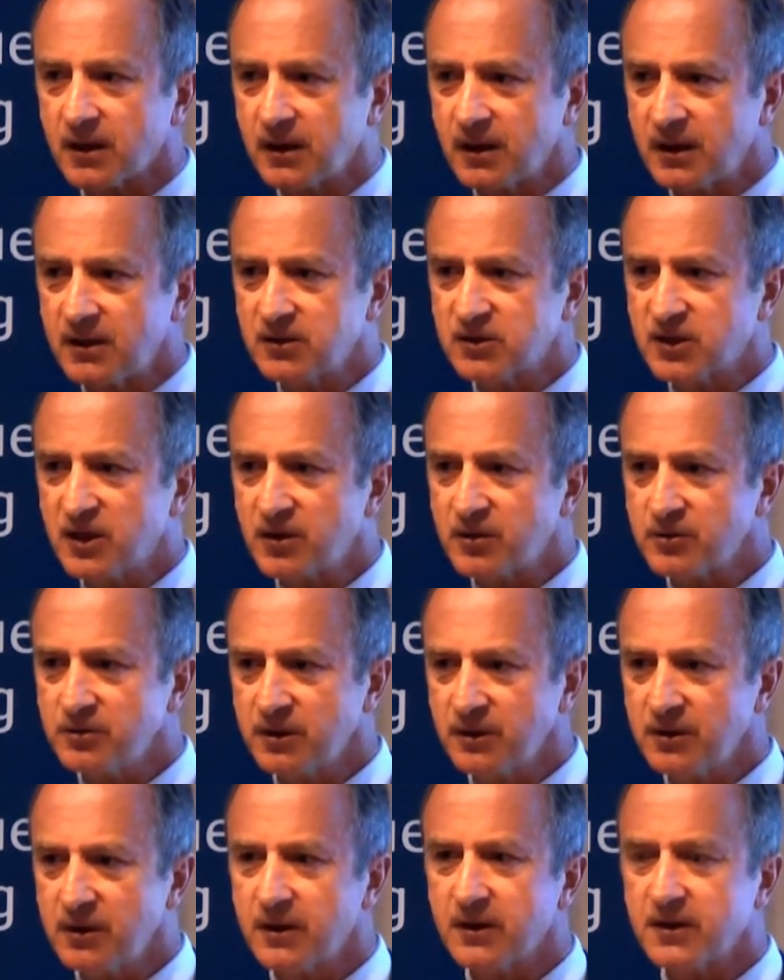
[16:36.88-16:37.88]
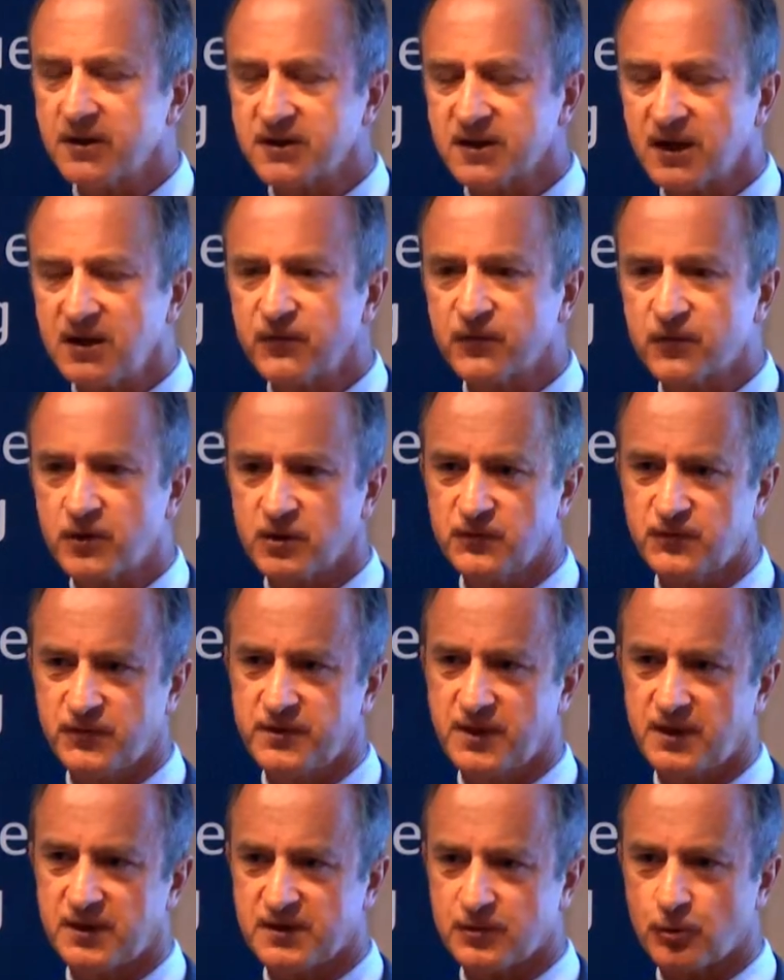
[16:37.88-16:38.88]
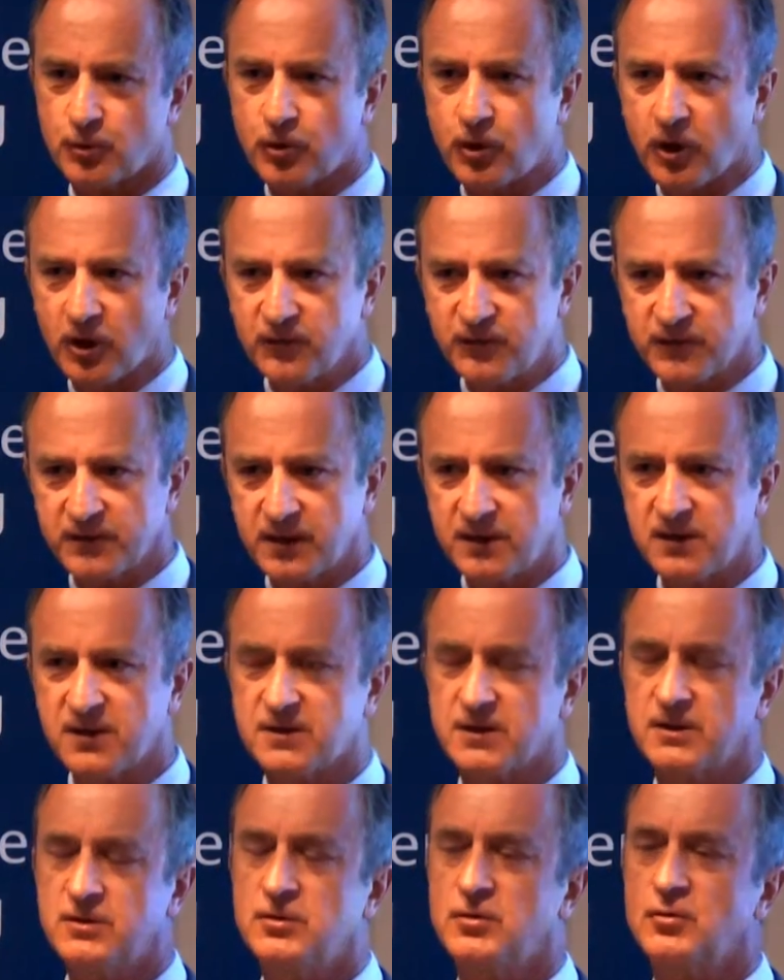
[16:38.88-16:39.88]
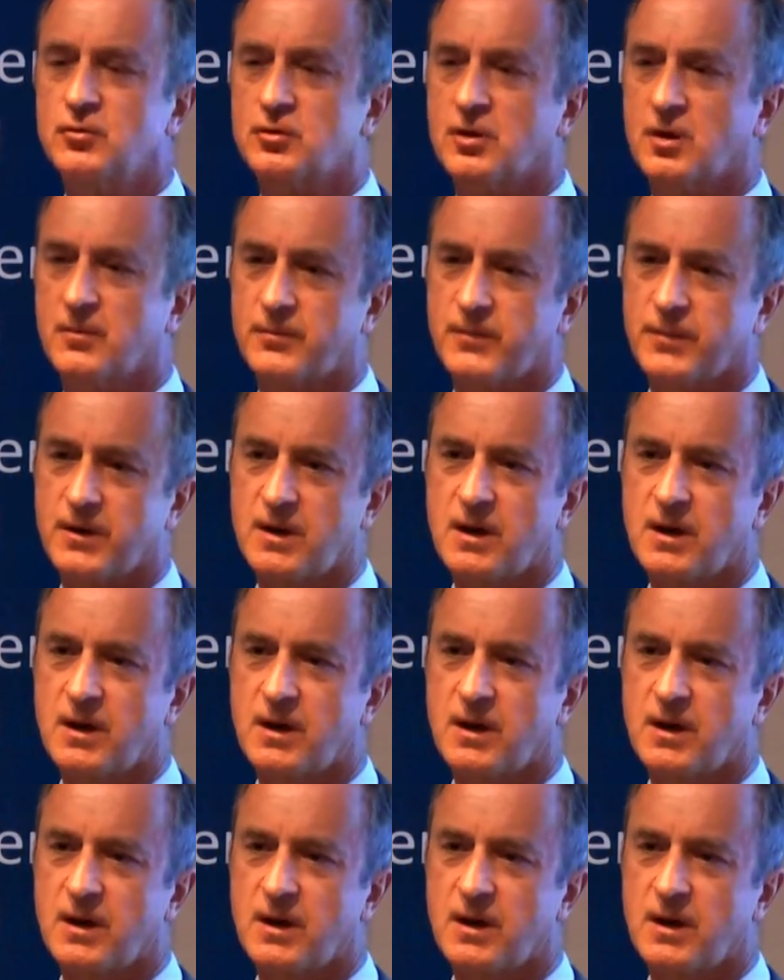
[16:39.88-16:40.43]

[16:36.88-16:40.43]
internal self-confidence or confidence in Europe